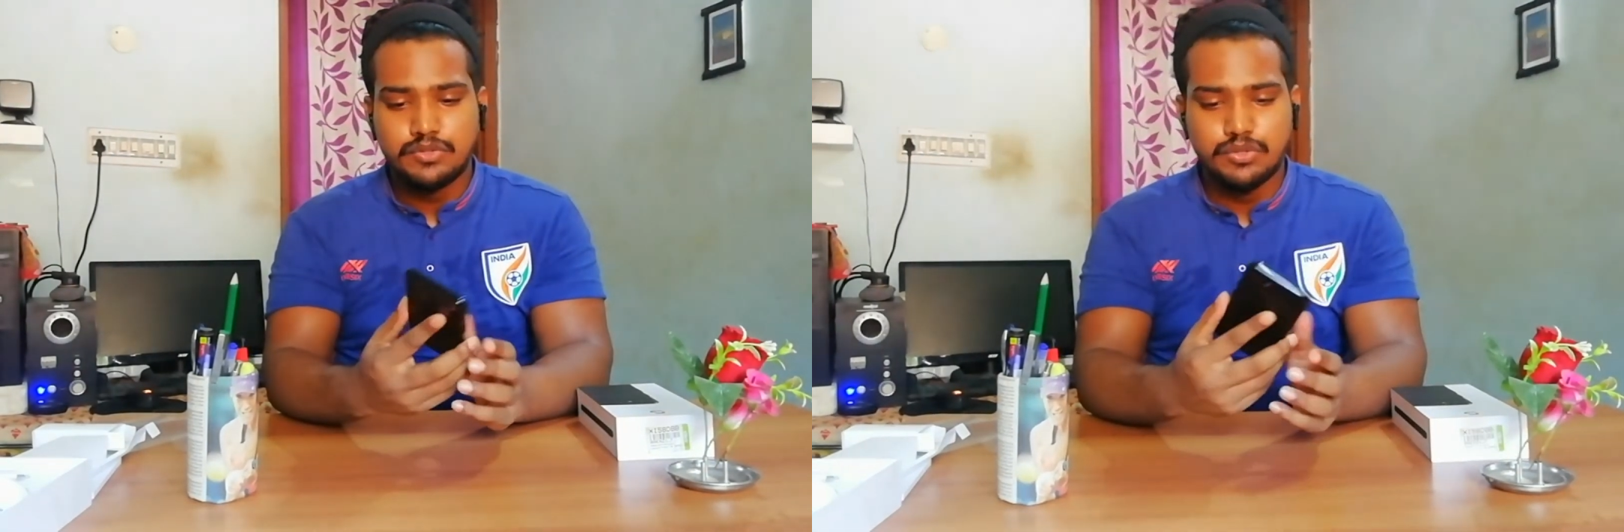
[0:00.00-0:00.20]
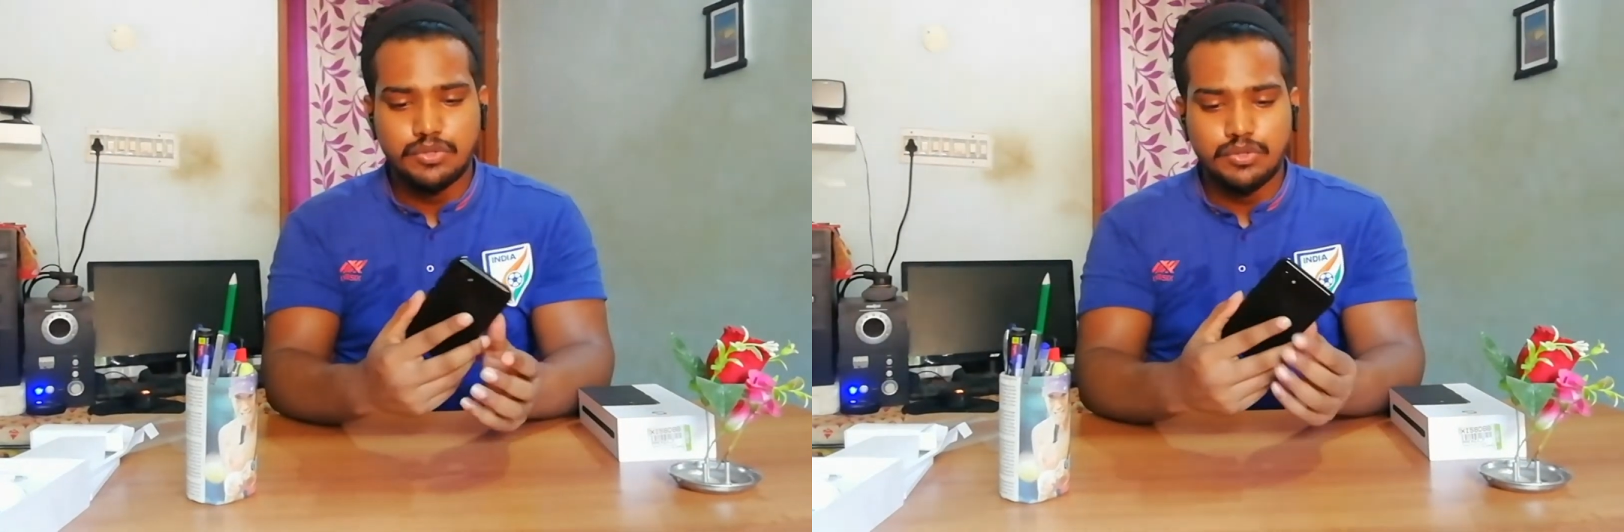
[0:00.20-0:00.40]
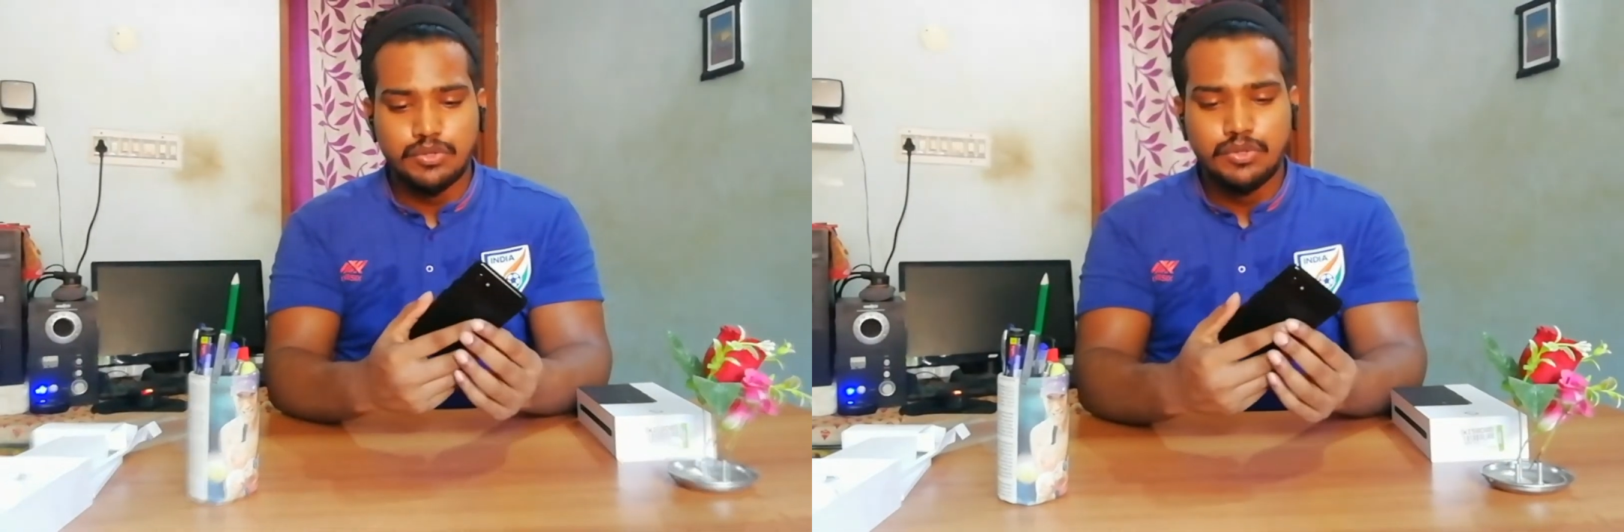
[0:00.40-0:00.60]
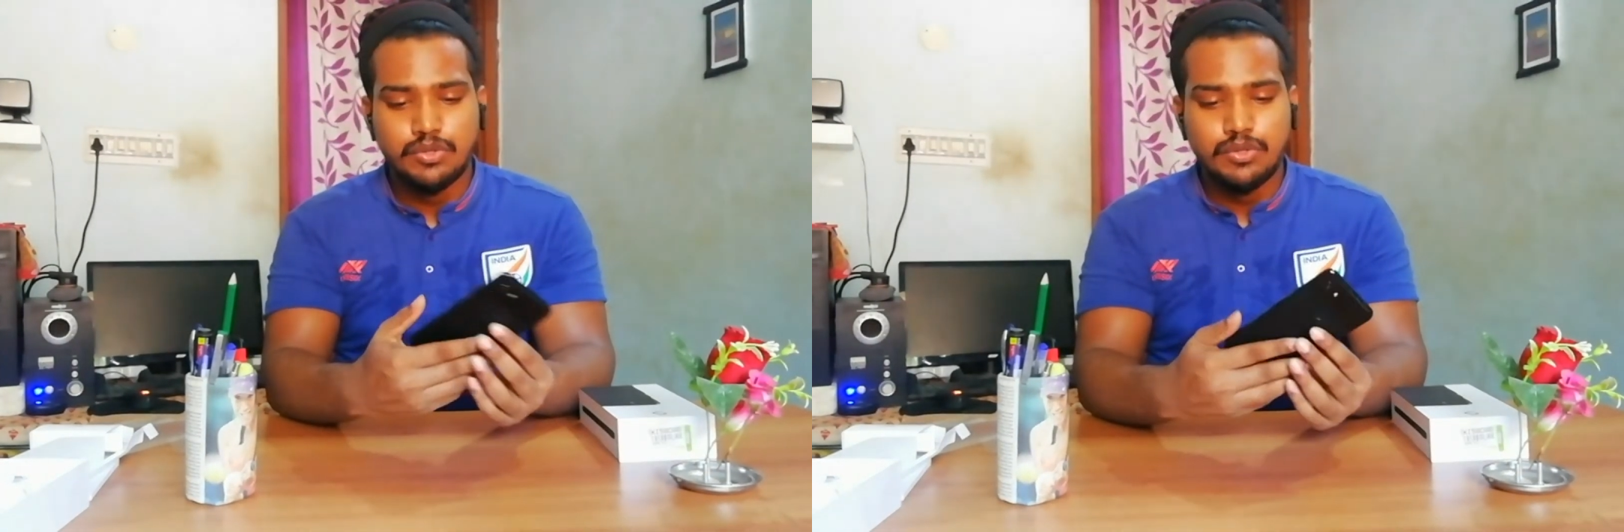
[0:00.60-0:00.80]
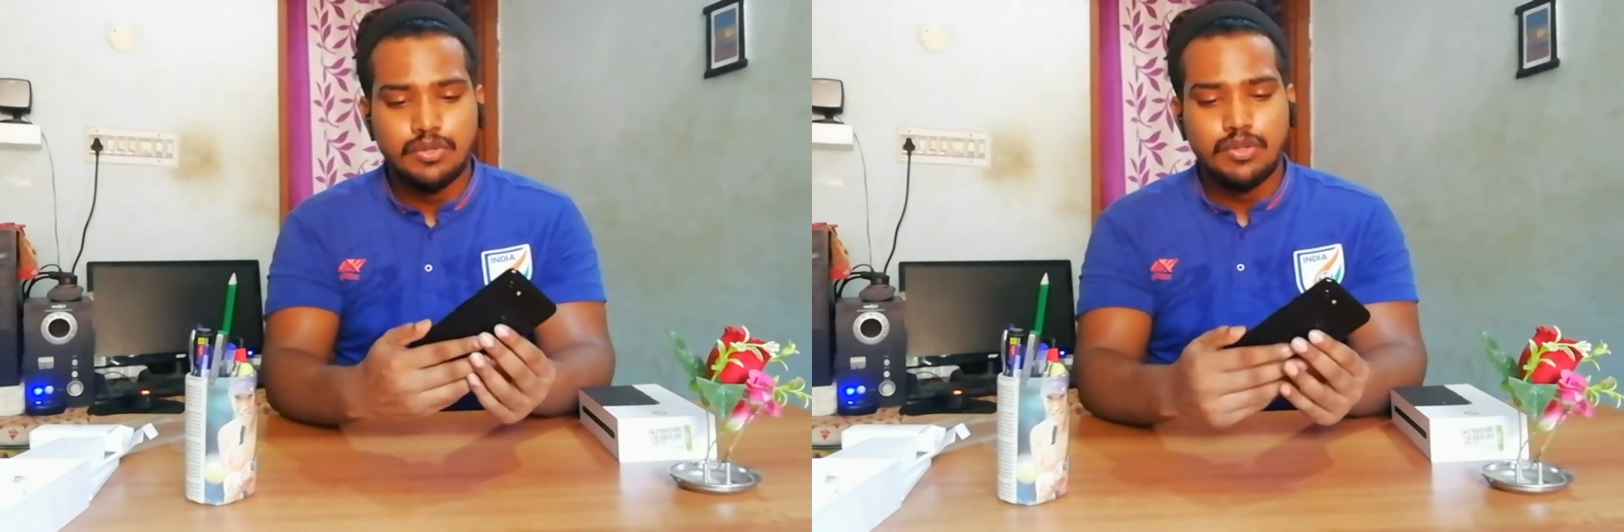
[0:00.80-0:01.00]
So
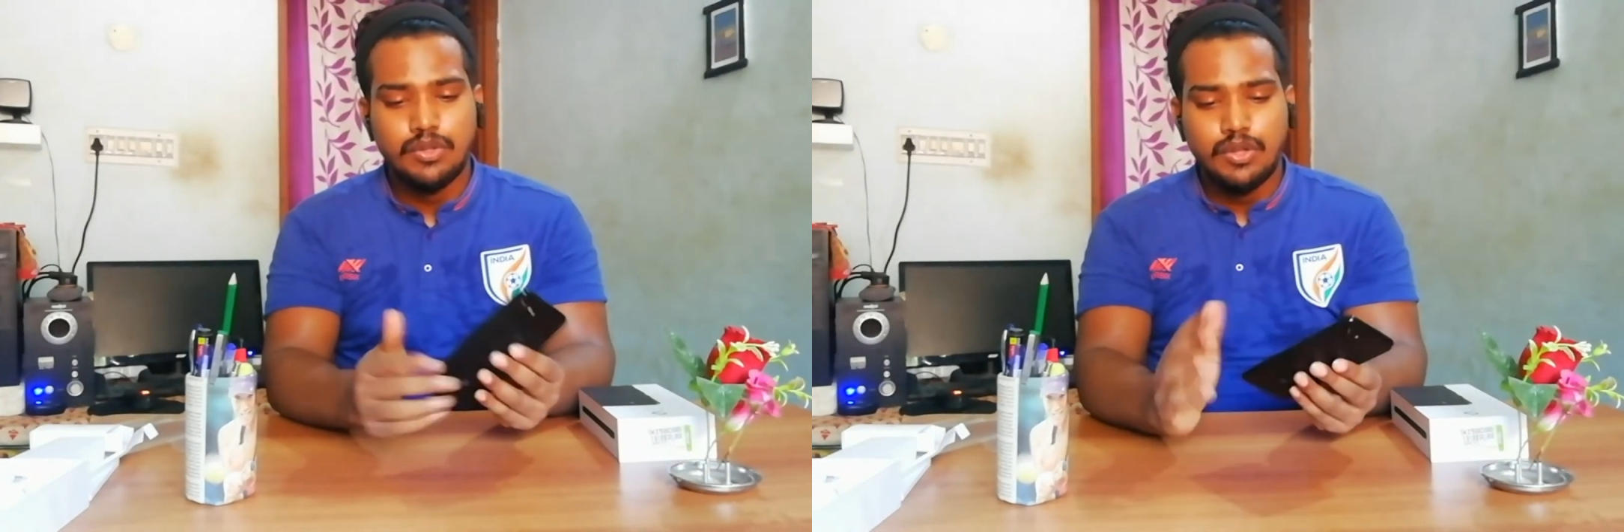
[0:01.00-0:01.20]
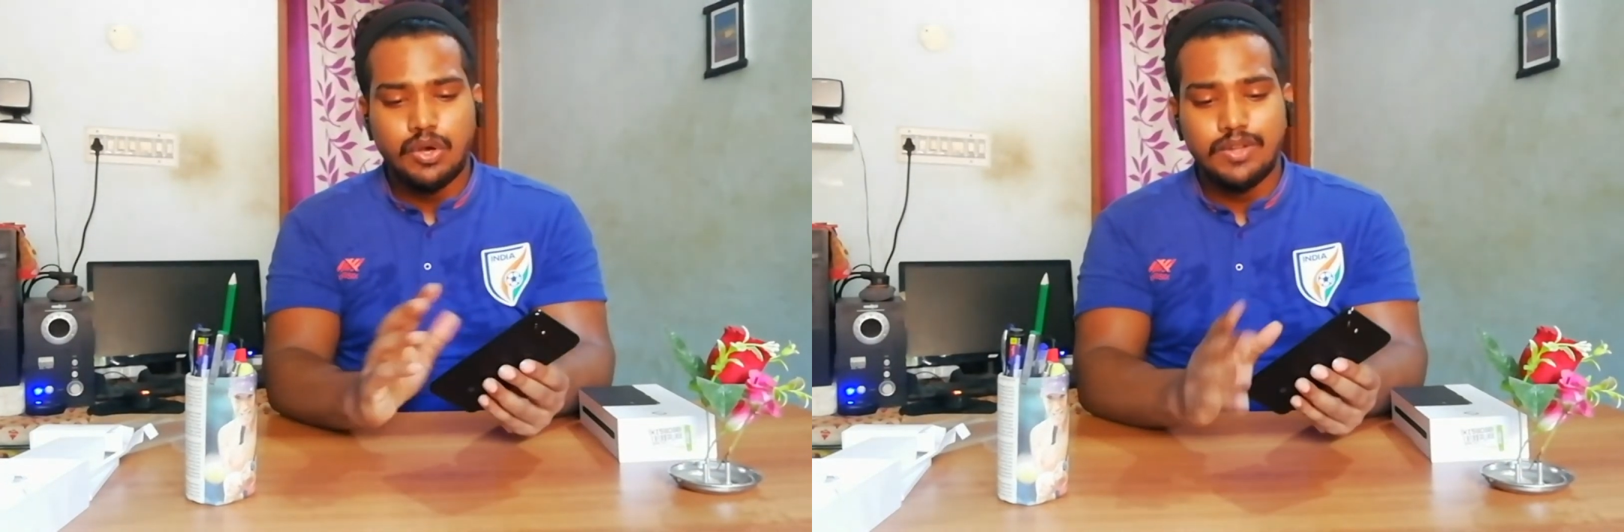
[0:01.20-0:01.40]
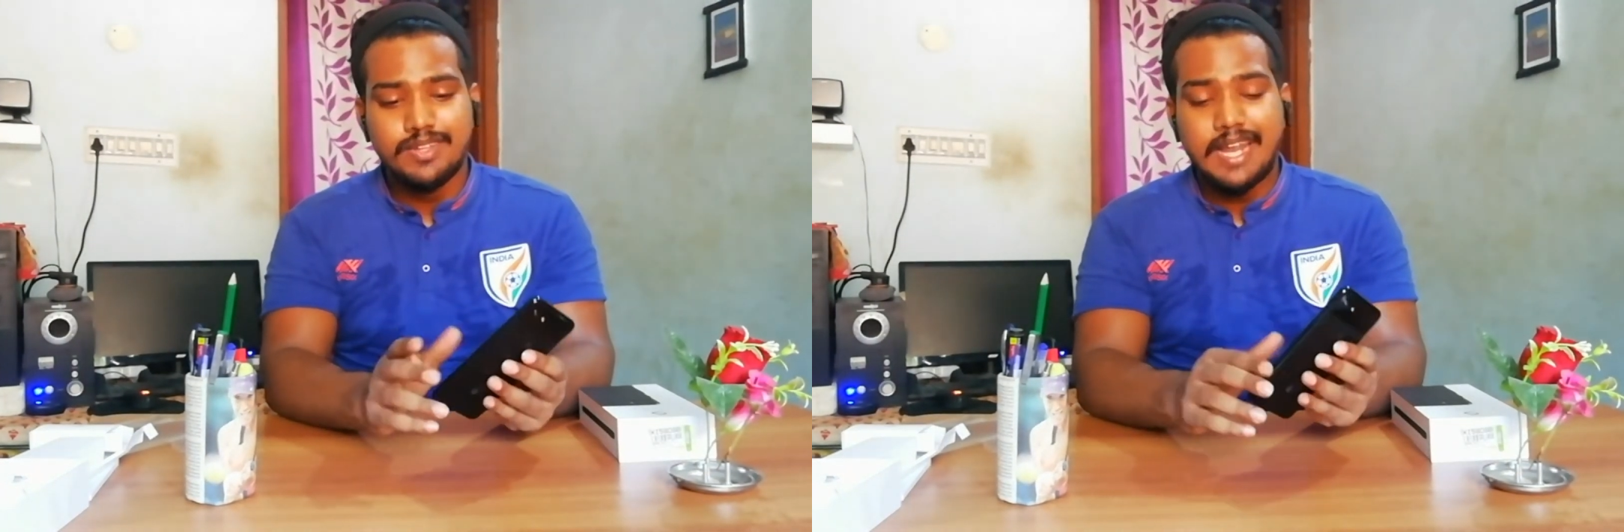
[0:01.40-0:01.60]
on the